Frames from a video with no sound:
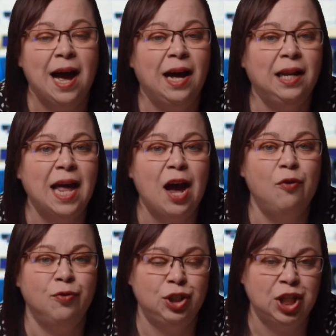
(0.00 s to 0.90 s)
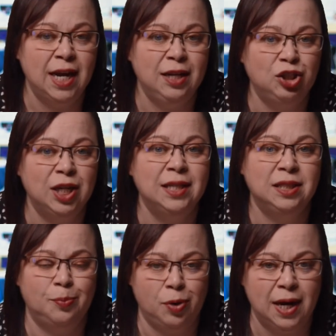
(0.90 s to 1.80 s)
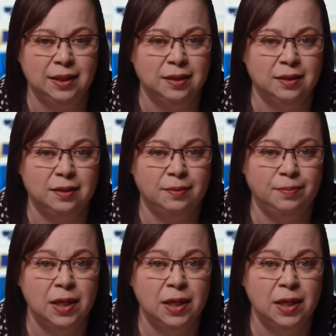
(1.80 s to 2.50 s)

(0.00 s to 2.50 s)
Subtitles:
Allow for change and surprises.